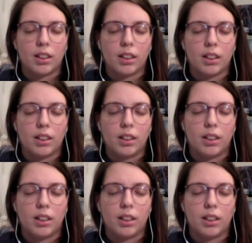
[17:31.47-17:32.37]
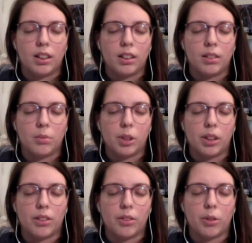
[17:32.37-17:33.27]
And breathe
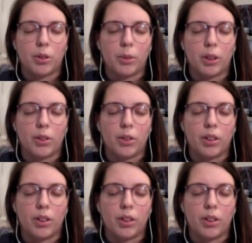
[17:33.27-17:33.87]
out through your mouth.